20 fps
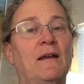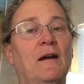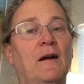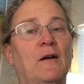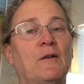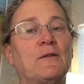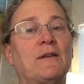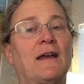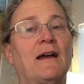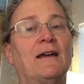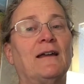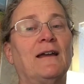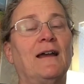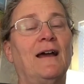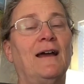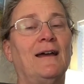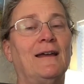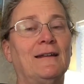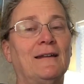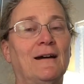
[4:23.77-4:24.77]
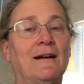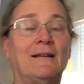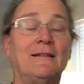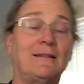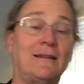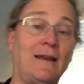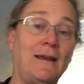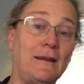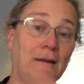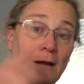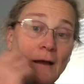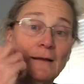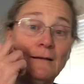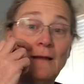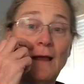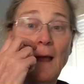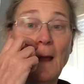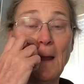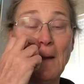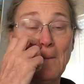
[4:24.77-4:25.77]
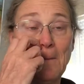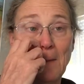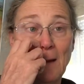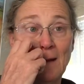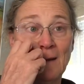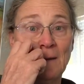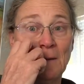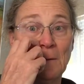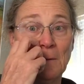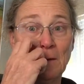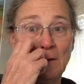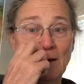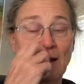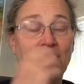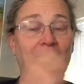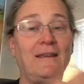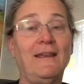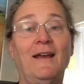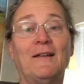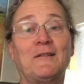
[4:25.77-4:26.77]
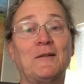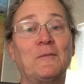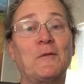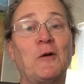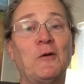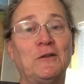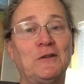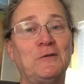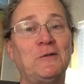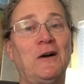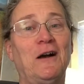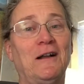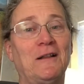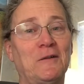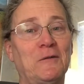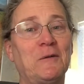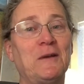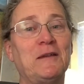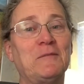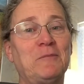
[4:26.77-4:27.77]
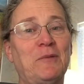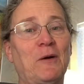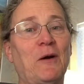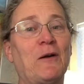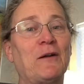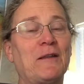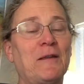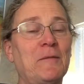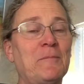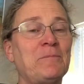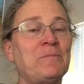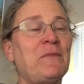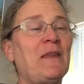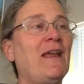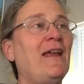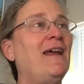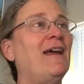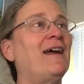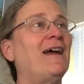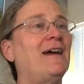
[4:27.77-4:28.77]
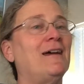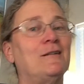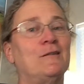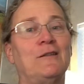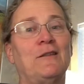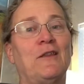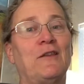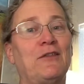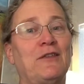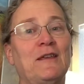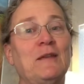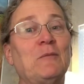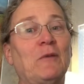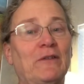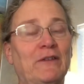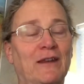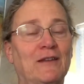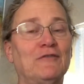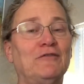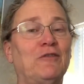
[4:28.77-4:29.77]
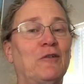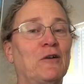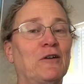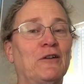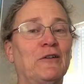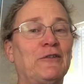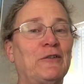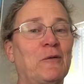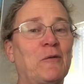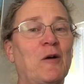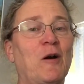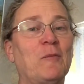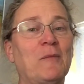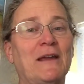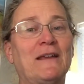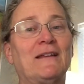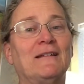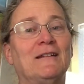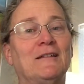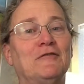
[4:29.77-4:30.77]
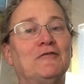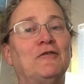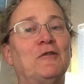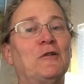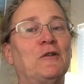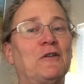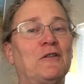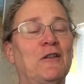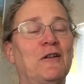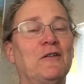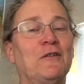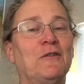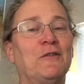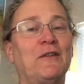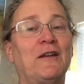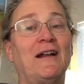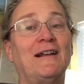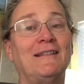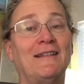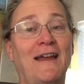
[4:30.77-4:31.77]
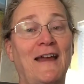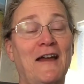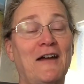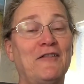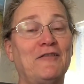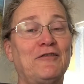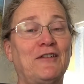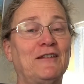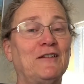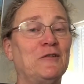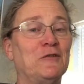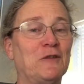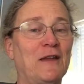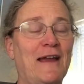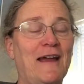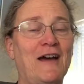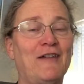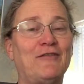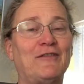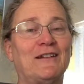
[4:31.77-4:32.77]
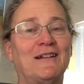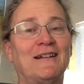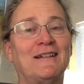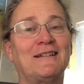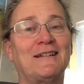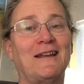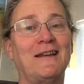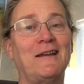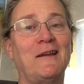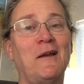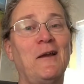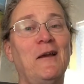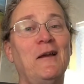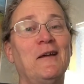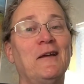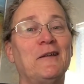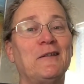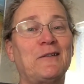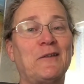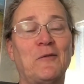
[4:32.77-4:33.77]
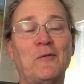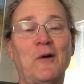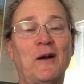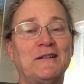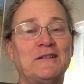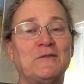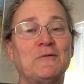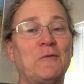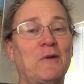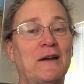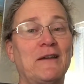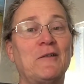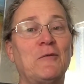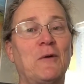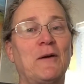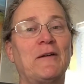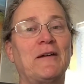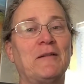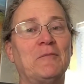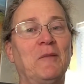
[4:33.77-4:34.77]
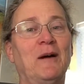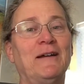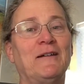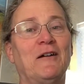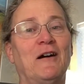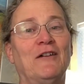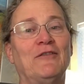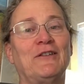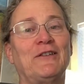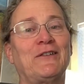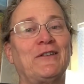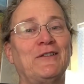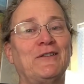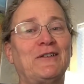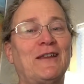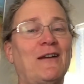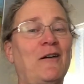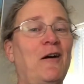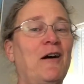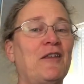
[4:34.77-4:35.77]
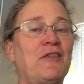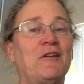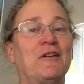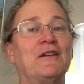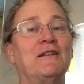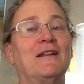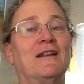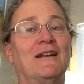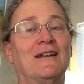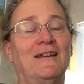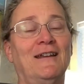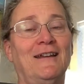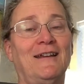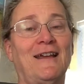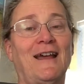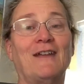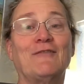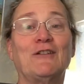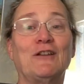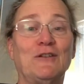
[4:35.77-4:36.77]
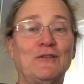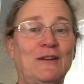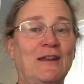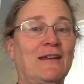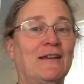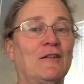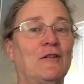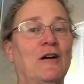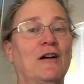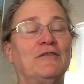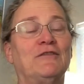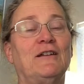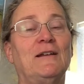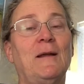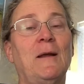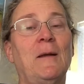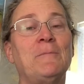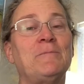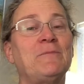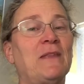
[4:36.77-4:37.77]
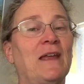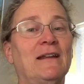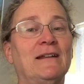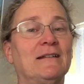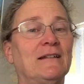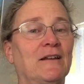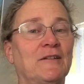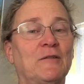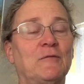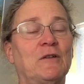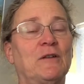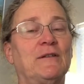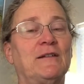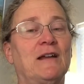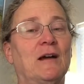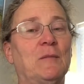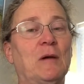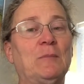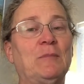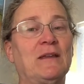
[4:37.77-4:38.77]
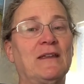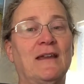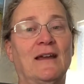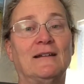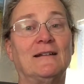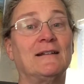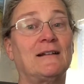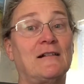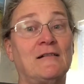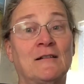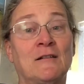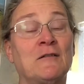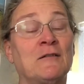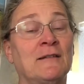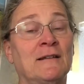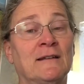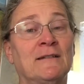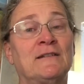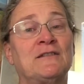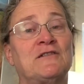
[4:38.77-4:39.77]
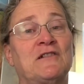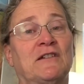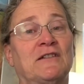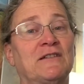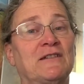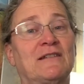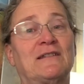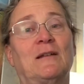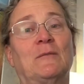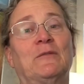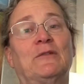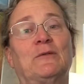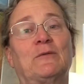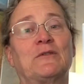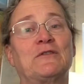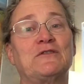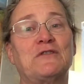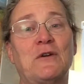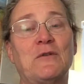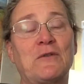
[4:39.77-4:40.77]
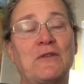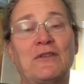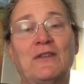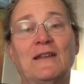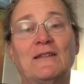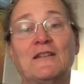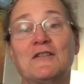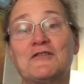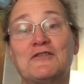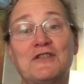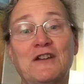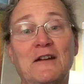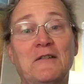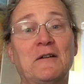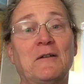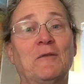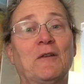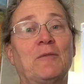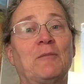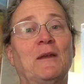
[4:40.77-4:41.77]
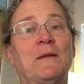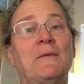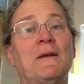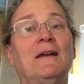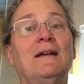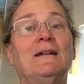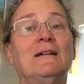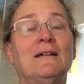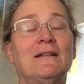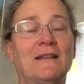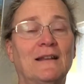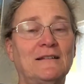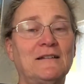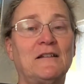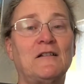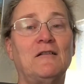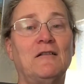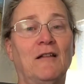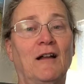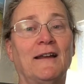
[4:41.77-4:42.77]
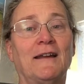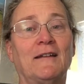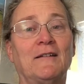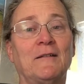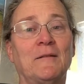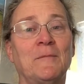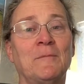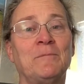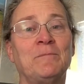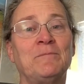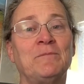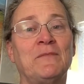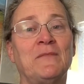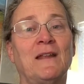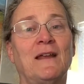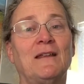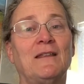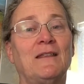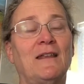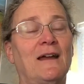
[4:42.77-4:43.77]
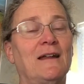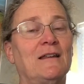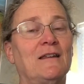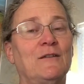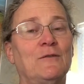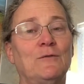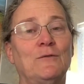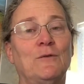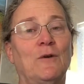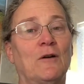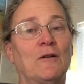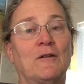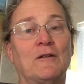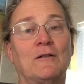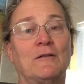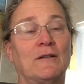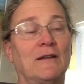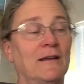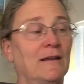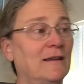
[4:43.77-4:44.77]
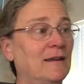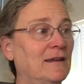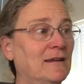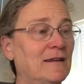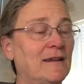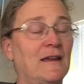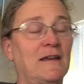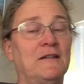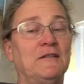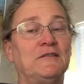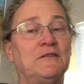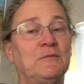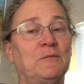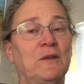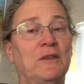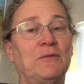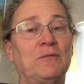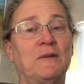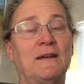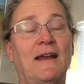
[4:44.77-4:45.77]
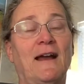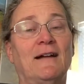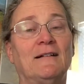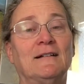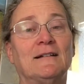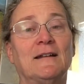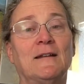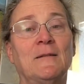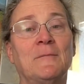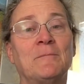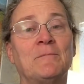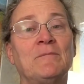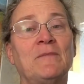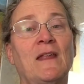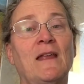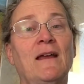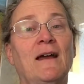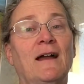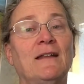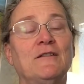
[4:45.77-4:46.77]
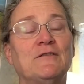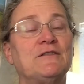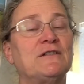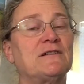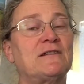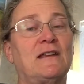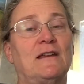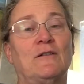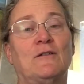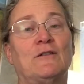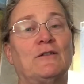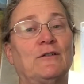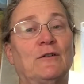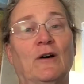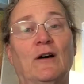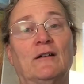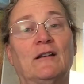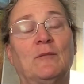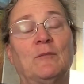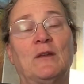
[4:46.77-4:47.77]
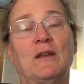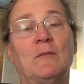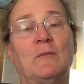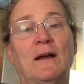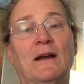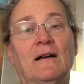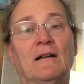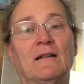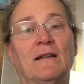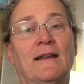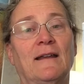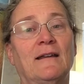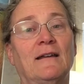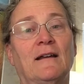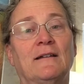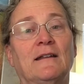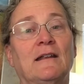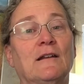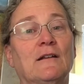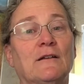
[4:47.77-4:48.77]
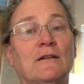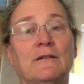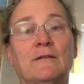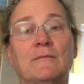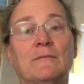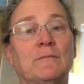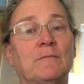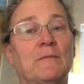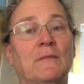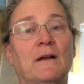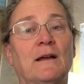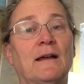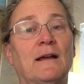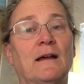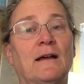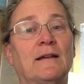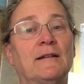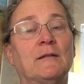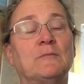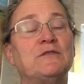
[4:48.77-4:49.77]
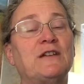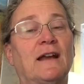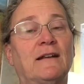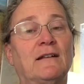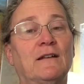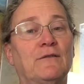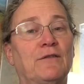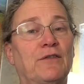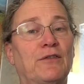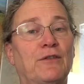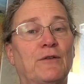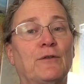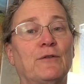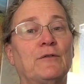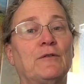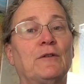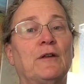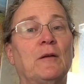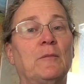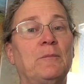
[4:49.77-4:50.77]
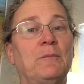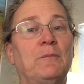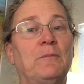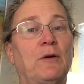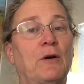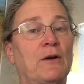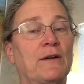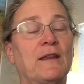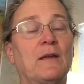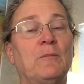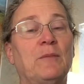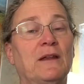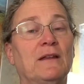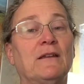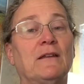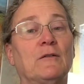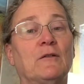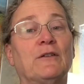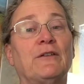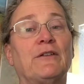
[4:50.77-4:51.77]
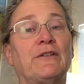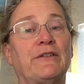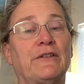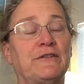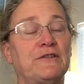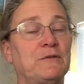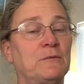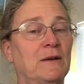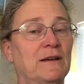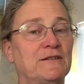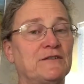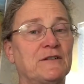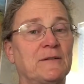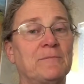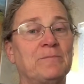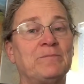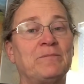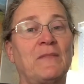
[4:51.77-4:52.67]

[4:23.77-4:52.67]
okay? And I say, "Nice hat." And you say, "Yes, I'm going to a Halloween party and the theme is tinfoil, so we're all making tinfoil clothes." And I laugh and you laugh and I say, "So why are you wearing it in my office?" And you say, "Oh, I thought you'd get a kick out of it," and you take it off. And it doesn't really come up again, and it clearly is just some sort of joke thing that you're sharing with me. That's a client. That you are engaged with reality, and you're just here to talk to me about, hey, I need an objective third party opinion on this situation.